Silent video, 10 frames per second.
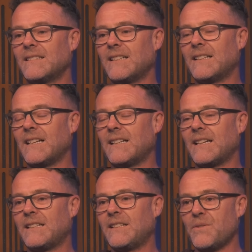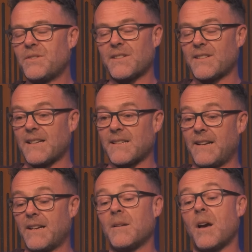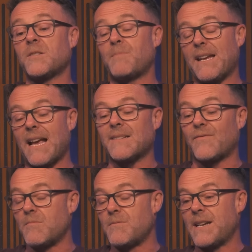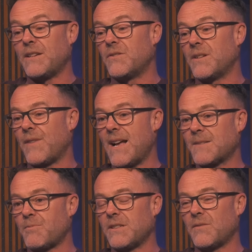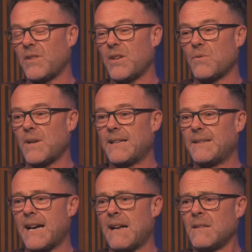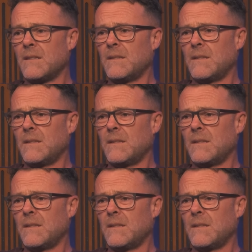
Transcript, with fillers: a, a huge success, and I, I speak as from a Man United fan's point of view in that